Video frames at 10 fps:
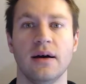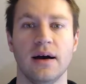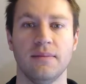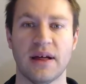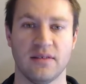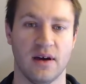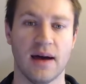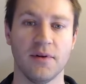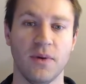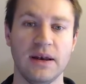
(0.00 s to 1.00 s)
Um, that's a
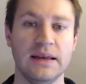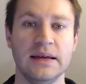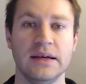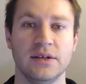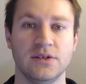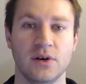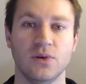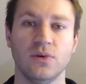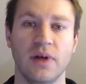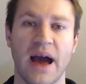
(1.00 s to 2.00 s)
common one.
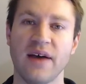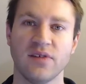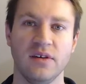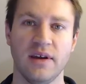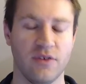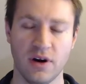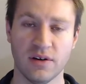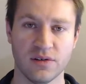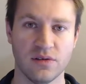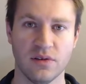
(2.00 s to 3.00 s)
So asking never hurts.